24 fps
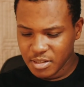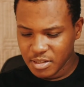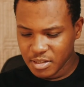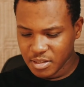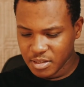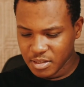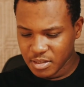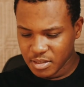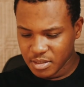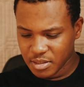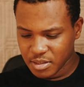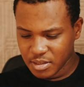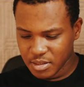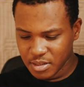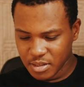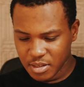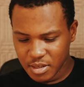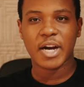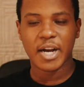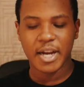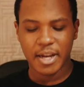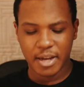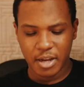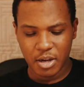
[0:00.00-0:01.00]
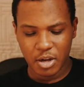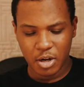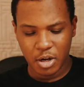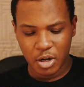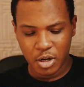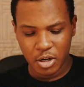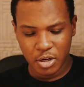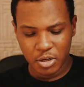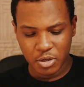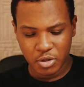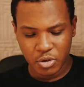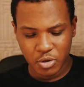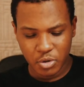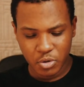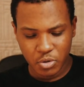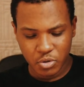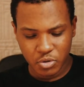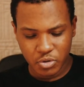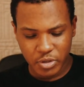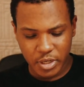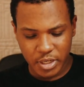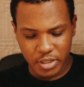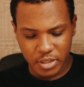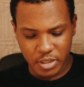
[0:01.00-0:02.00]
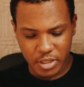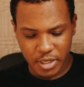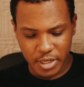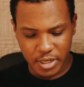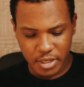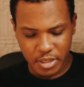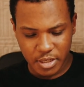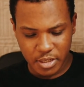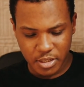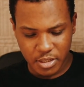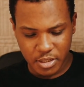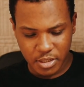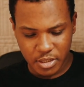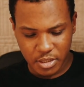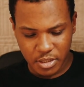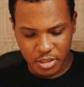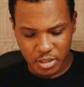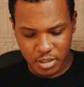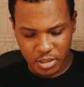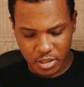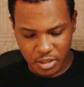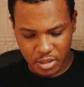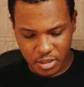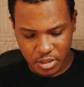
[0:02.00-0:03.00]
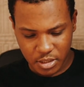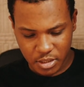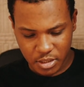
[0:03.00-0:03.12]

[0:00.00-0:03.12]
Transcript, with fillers: Let me try uh, Google Translate this.